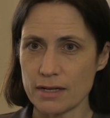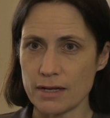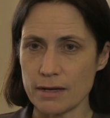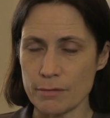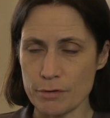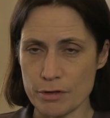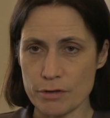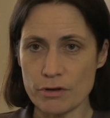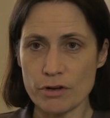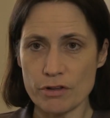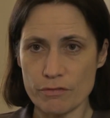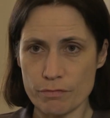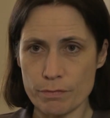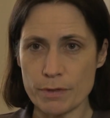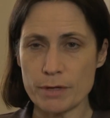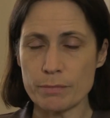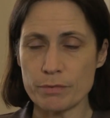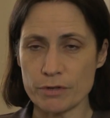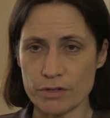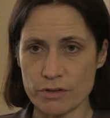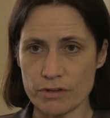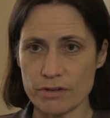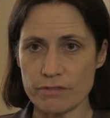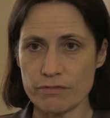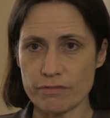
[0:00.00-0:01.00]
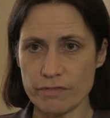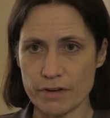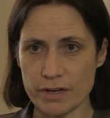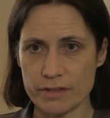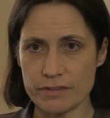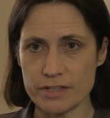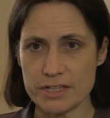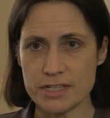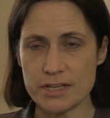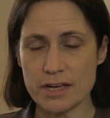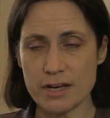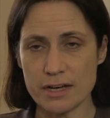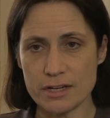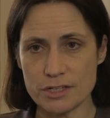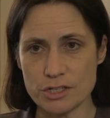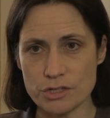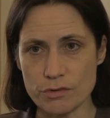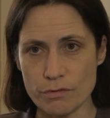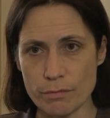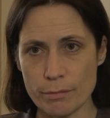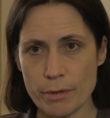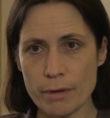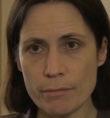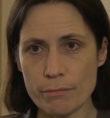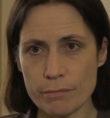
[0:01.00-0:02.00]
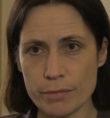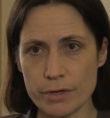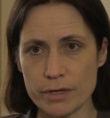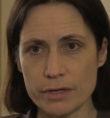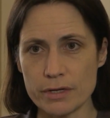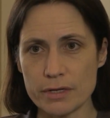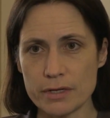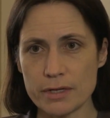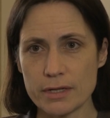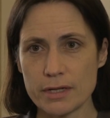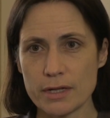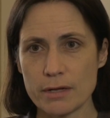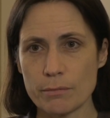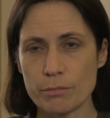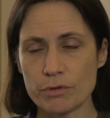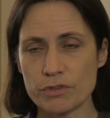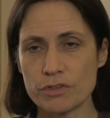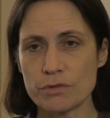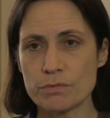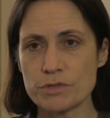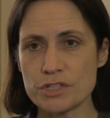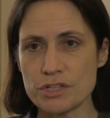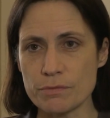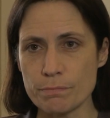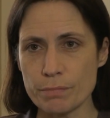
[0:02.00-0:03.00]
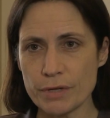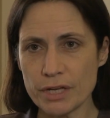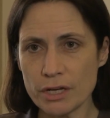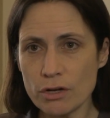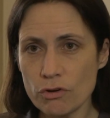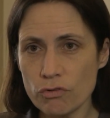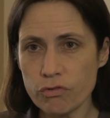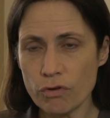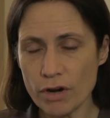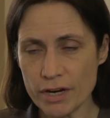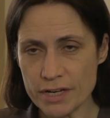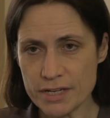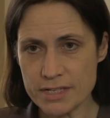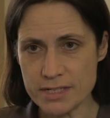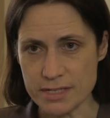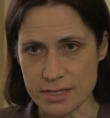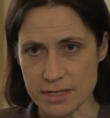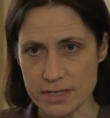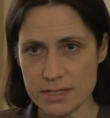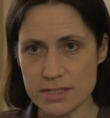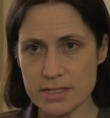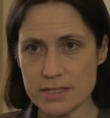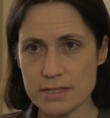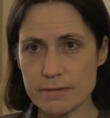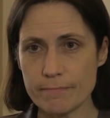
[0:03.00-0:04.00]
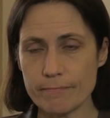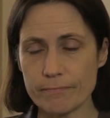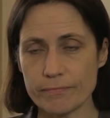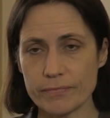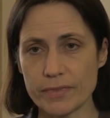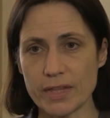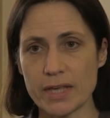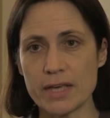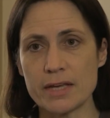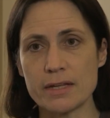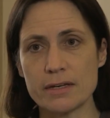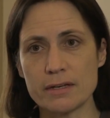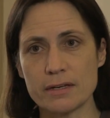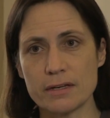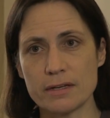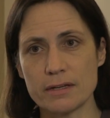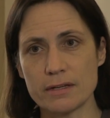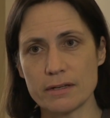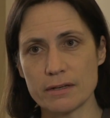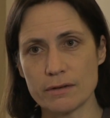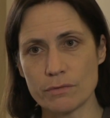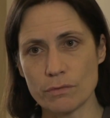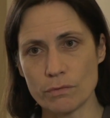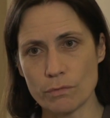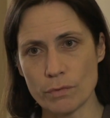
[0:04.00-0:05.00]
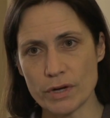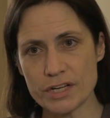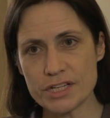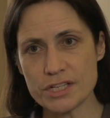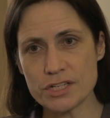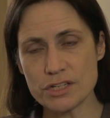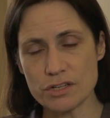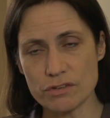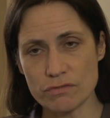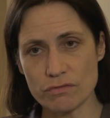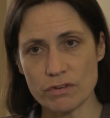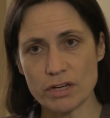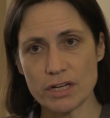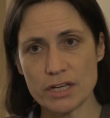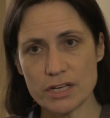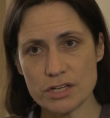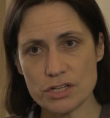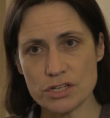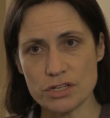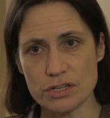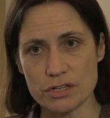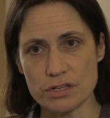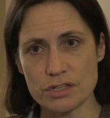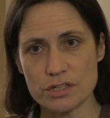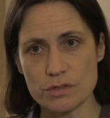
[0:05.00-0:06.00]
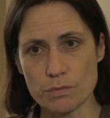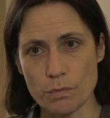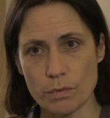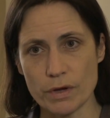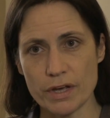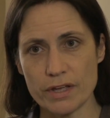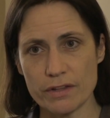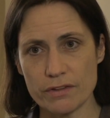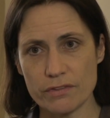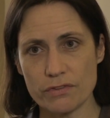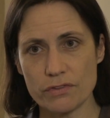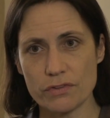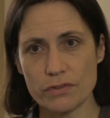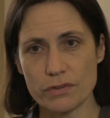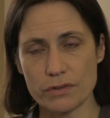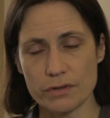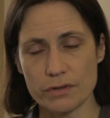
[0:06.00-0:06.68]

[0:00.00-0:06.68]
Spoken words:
I mean, a lot of people are going to find this hard to remember, but there was a big crisis in Western relations with